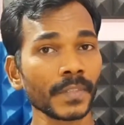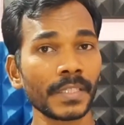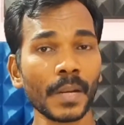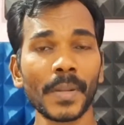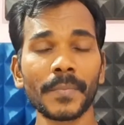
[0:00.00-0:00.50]

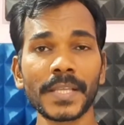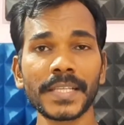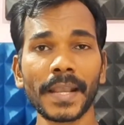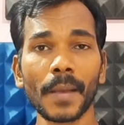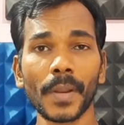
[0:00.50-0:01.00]
thermal
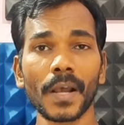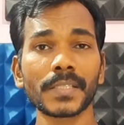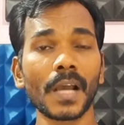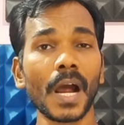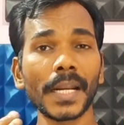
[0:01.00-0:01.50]
imaging cameras,
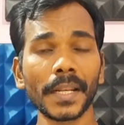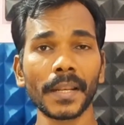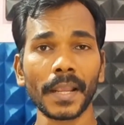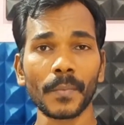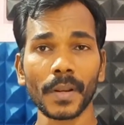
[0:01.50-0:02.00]

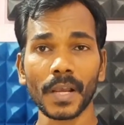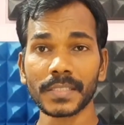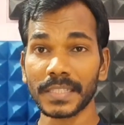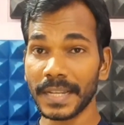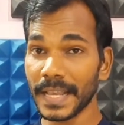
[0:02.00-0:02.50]
ordinary cameras,
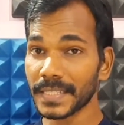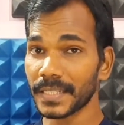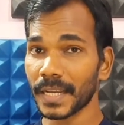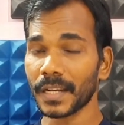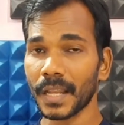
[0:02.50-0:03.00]
laser
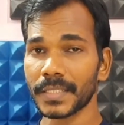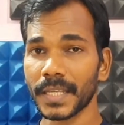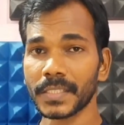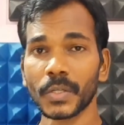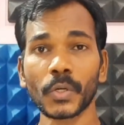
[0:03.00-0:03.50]

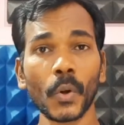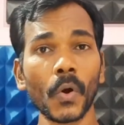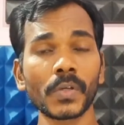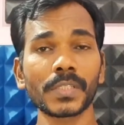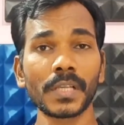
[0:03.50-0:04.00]
technologies,
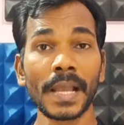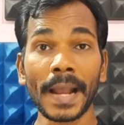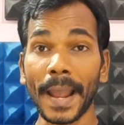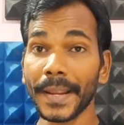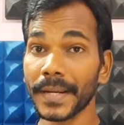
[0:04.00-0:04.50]
drones,
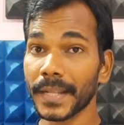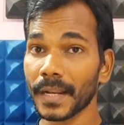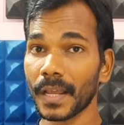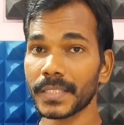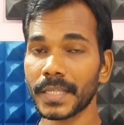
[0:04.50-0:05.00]
high-end
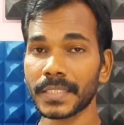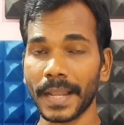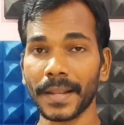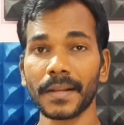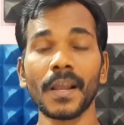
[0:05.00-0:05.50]
technologies
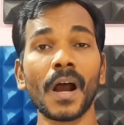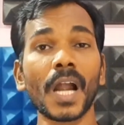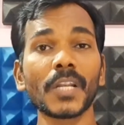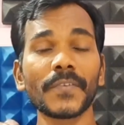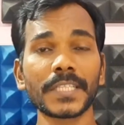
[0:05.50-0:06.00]
like
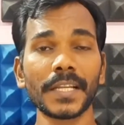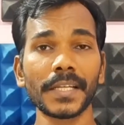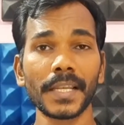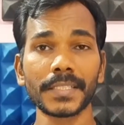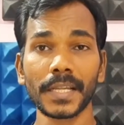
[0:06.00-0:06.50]
artificial
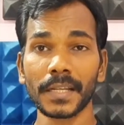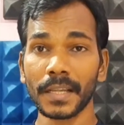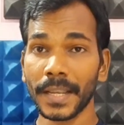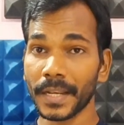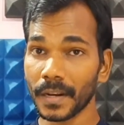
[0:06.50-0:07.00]

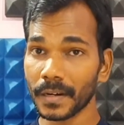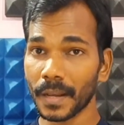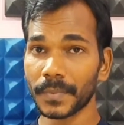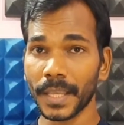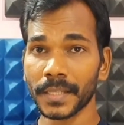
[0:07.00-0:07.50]
intelligence, Internet
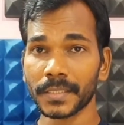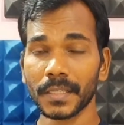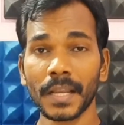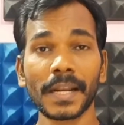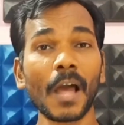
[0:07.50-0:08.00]
of Things,
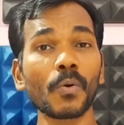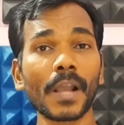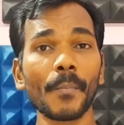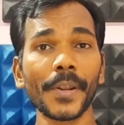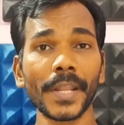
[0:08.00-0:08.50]
cloud
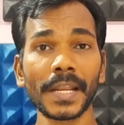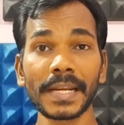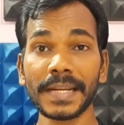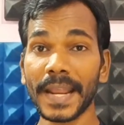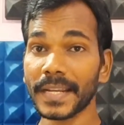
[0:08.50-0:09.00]

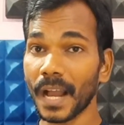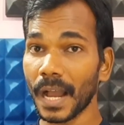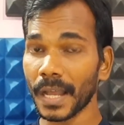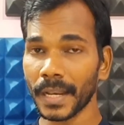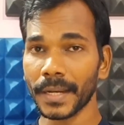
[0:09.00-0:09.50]
computing, data
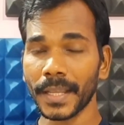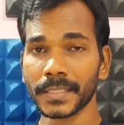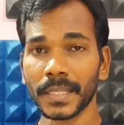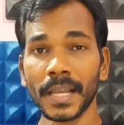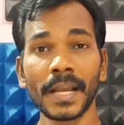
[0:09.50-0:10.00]

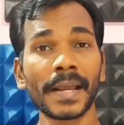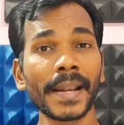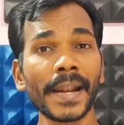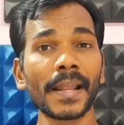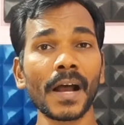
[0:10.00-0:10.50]
analytics,
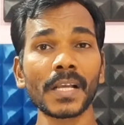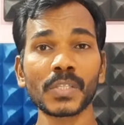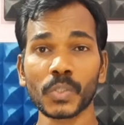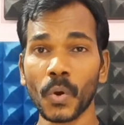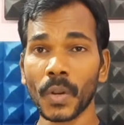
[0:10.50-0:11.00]
radar,
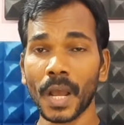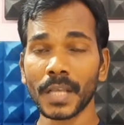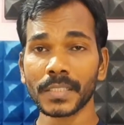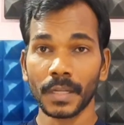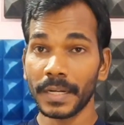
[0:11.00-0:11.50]

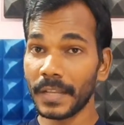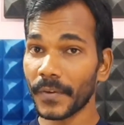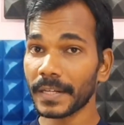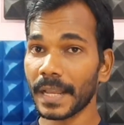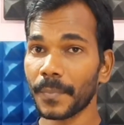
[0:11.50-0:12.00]
sonars,
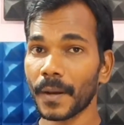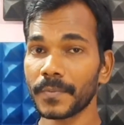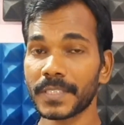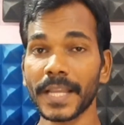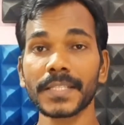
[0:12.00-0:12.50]
different type of
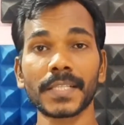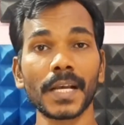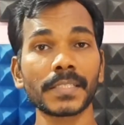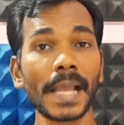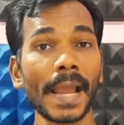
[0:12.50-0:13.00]

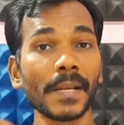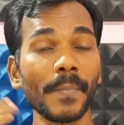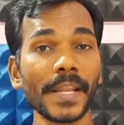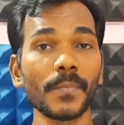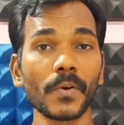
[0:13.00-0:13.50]
sensors, and
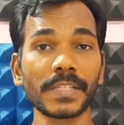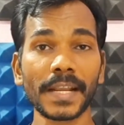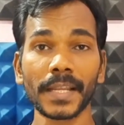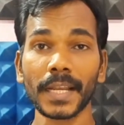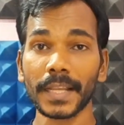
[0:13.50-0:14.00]
many more
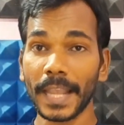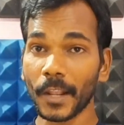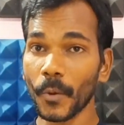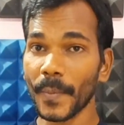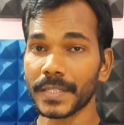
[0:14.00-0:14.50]
technical
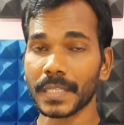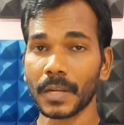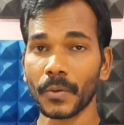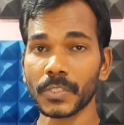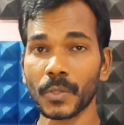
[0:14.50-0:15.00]
equipments are
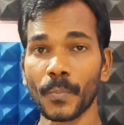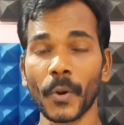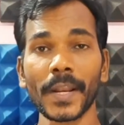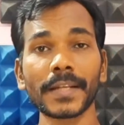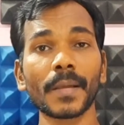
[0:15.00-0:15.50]
used to
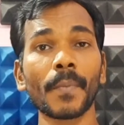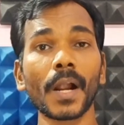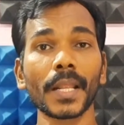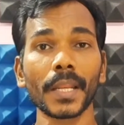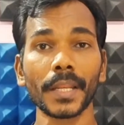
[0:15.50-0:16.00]
protect the
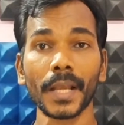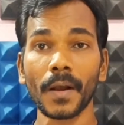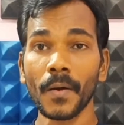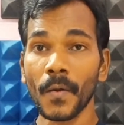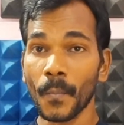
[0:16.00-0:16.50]
border
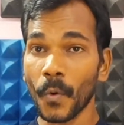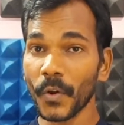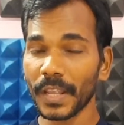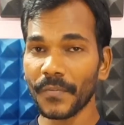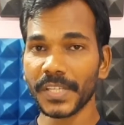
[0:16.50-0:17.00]
area
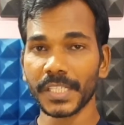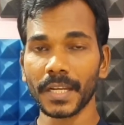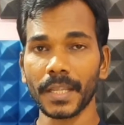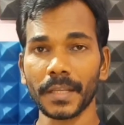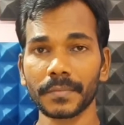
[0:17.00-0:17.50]
more
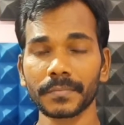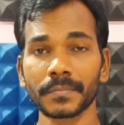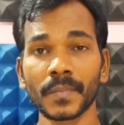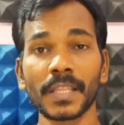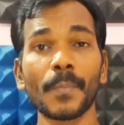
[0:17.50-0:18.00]
efficiently.
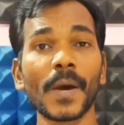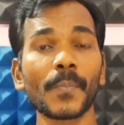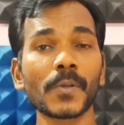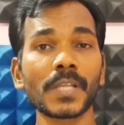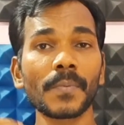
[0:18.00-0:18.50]
The
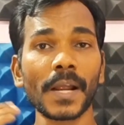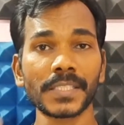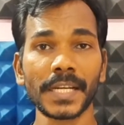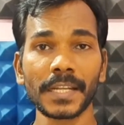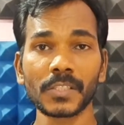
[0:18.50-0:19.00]
purpose of
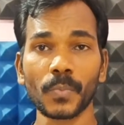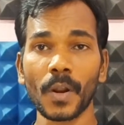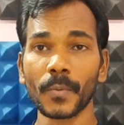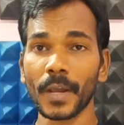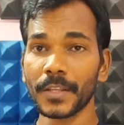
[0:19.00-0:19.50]
constructing
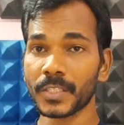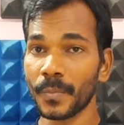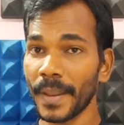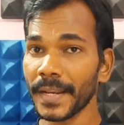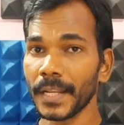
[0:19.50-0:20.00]
smart wall is to
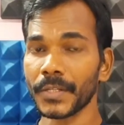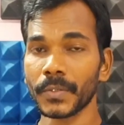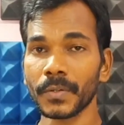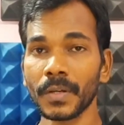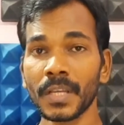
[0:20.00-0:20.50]
mainly
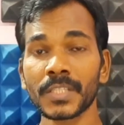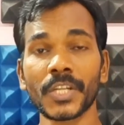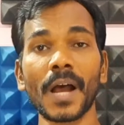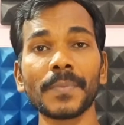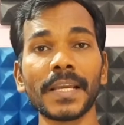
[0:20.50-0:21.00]
to
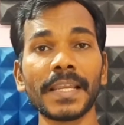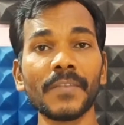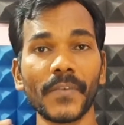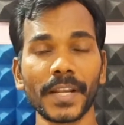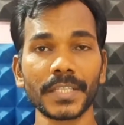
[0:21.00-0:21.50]
stop the
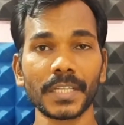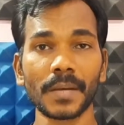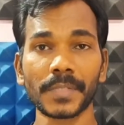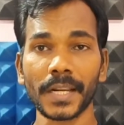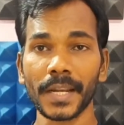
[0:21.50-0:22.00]
infiltration
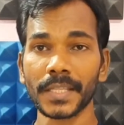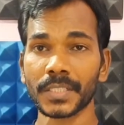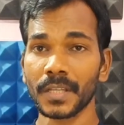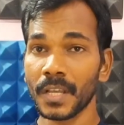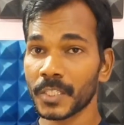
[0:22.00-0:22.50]
of
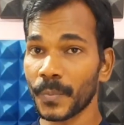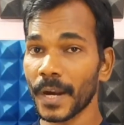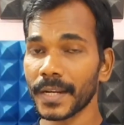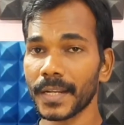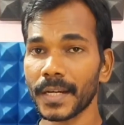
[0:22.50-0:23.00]
terrorists,
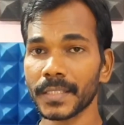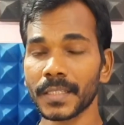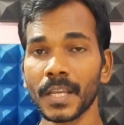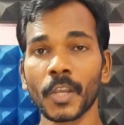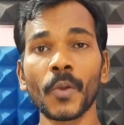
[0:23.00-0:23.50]
smugglers,
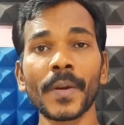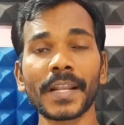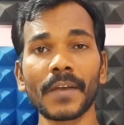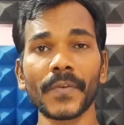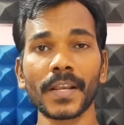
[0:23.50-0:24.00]
human
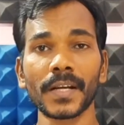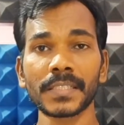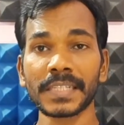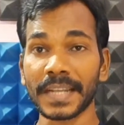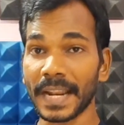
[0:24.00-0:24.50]

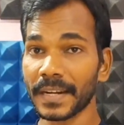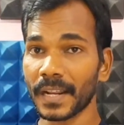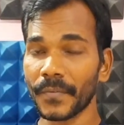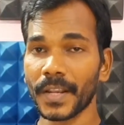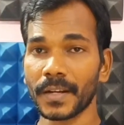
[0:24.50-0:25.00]
traffickers, truck
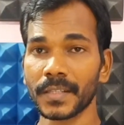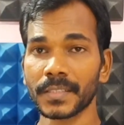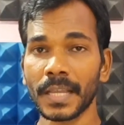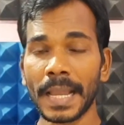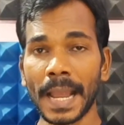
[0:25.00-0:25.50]
traffickers,
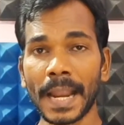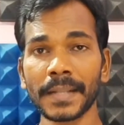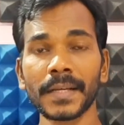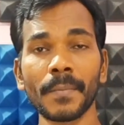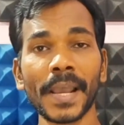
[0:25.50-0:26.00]

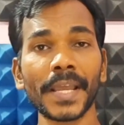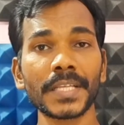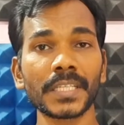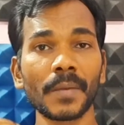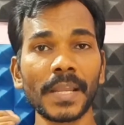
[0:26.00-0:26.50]
and the
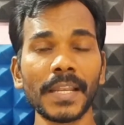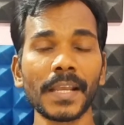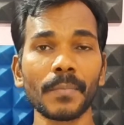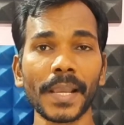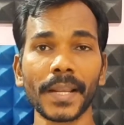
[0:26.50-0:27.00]
migration of
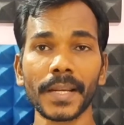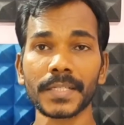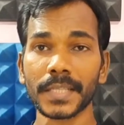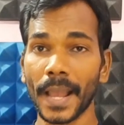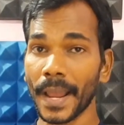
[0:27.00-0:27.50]
illegal
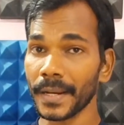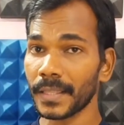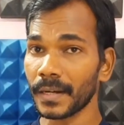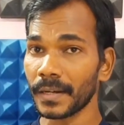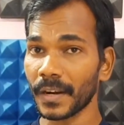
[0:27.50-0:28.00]
migrants and
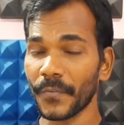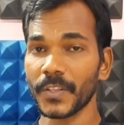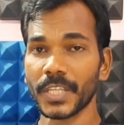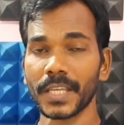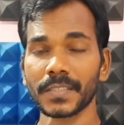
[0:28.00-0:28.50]
the
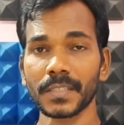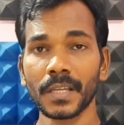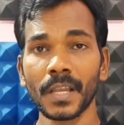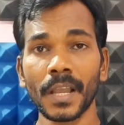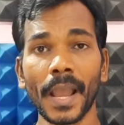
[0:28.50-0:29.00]
refugees.
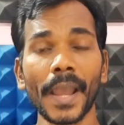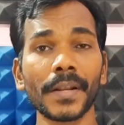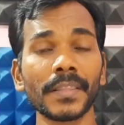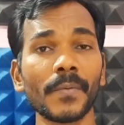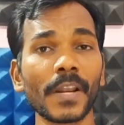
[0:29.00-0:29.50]

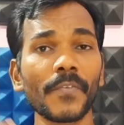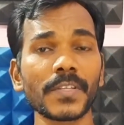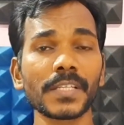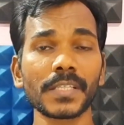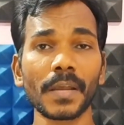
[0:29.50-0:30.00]
And the
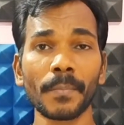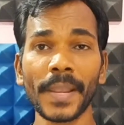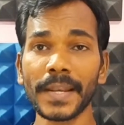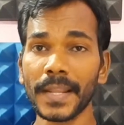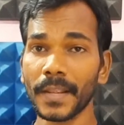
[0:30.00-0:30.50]
refugees are
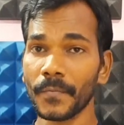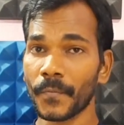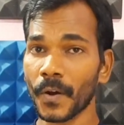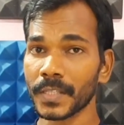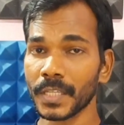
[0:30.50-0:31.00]
mainly
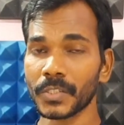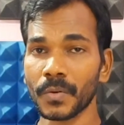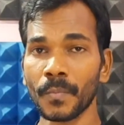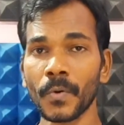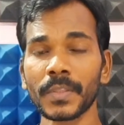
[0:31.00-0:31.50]
focusing
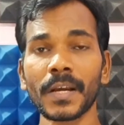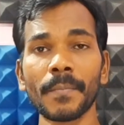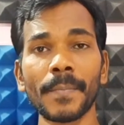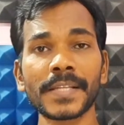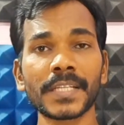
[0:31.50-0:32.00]
to move
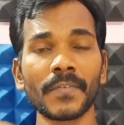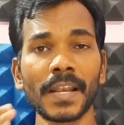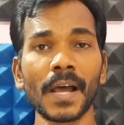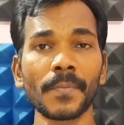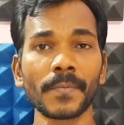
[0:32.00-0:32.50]
the better
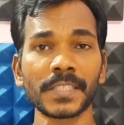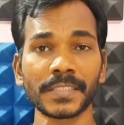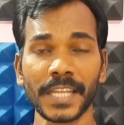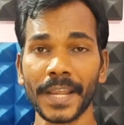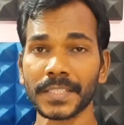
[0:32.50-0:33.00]
well-off
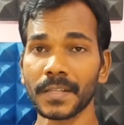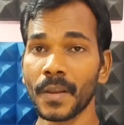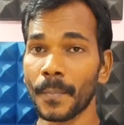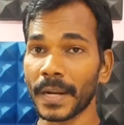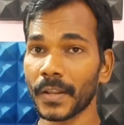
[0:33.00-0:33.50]
states,
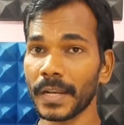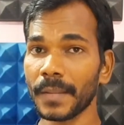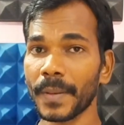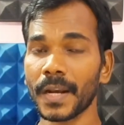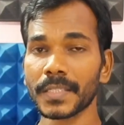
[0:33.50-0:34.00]
particularly
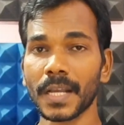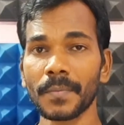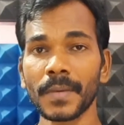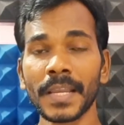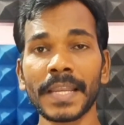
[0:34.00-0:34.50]
because
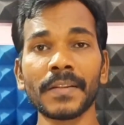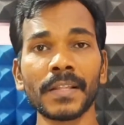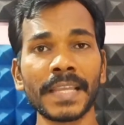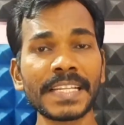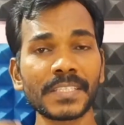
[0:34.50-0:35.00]
of
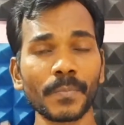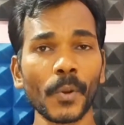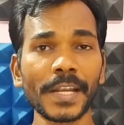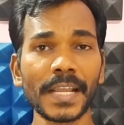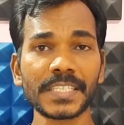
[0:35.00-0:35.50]

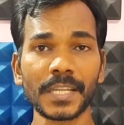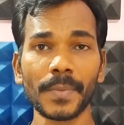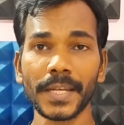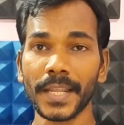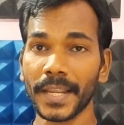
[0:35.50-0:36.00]
political
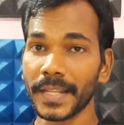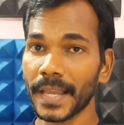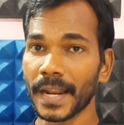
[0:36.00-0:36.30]
stability in their